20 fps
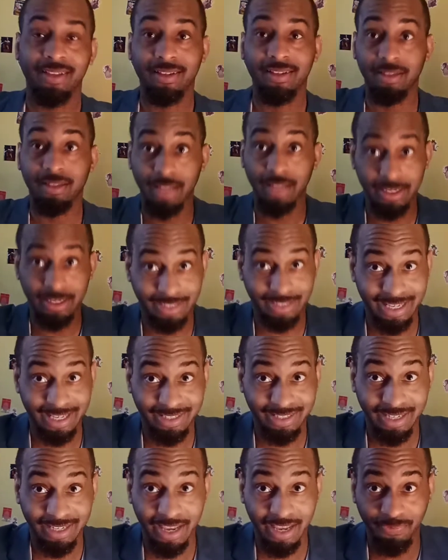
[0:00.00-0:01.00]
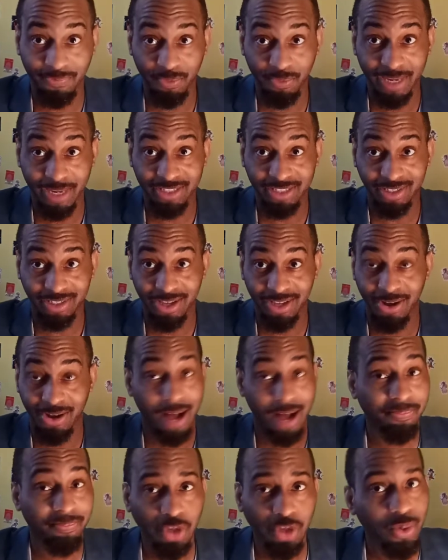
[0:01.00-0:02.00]
Let's get to the information, though.
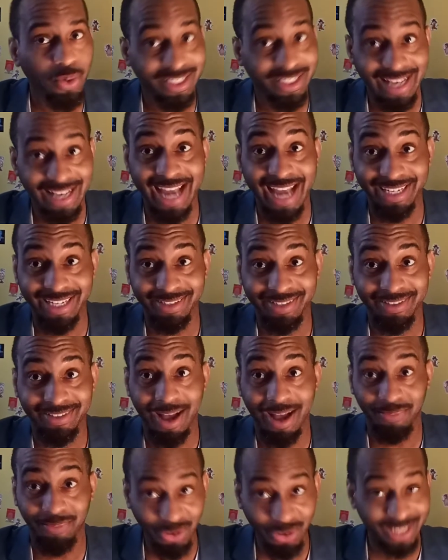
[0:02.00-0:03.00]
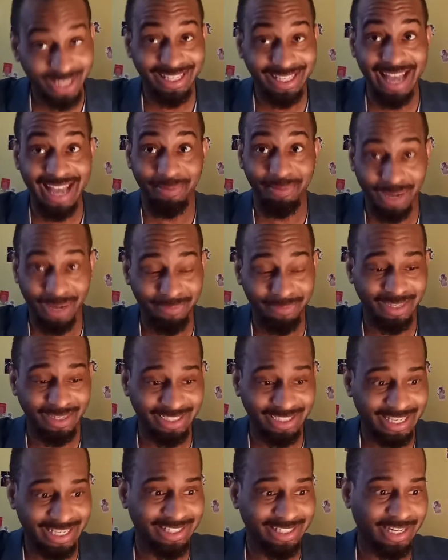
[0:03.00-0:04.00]
Let's get
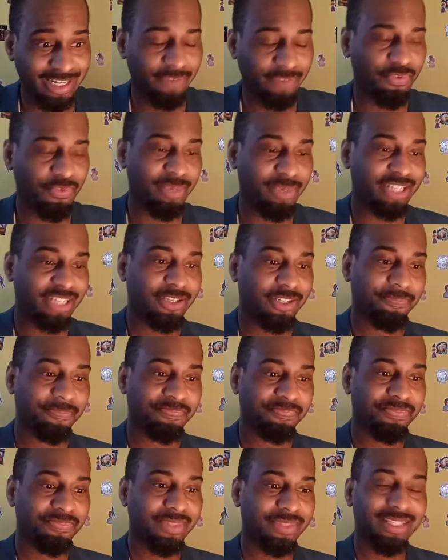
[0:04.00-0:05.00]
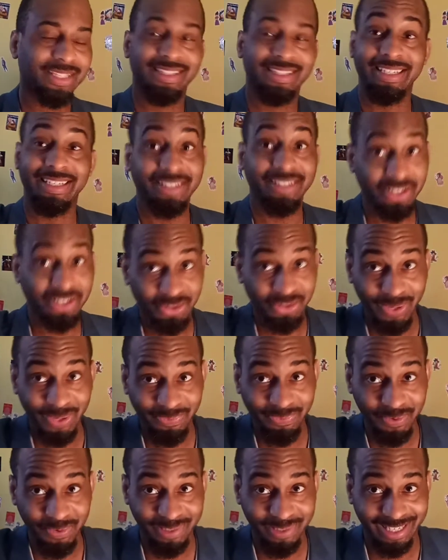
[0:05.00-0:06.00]
to the information. This is a tweet
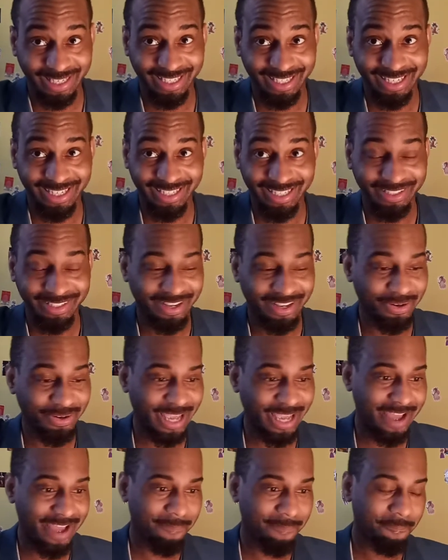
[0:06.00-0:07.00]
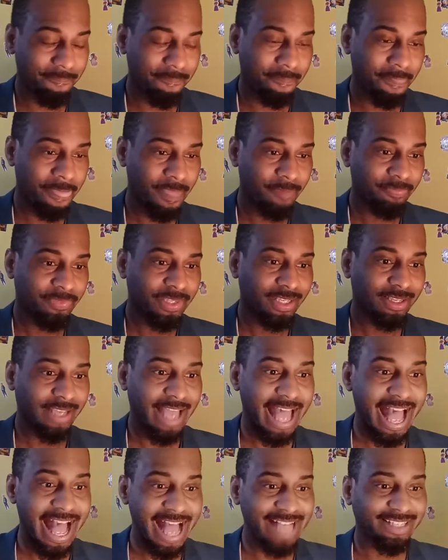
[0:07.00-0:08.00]
from Zilliqa, okay?
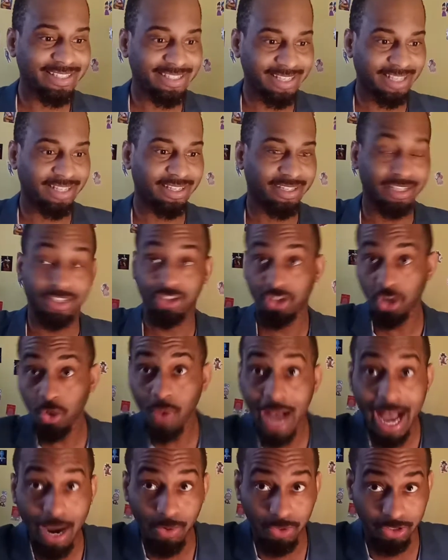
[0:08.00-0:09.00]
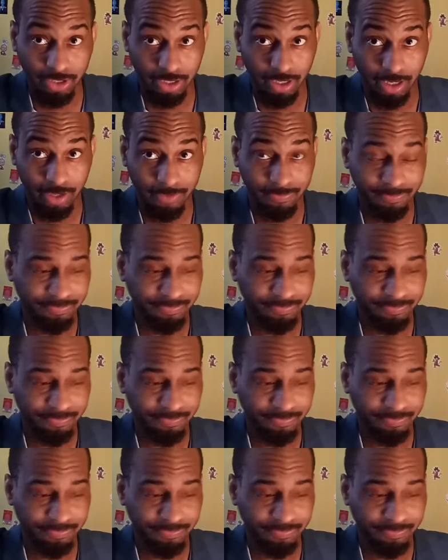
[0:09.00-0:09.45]
At Zilliqa, 2 hours ago.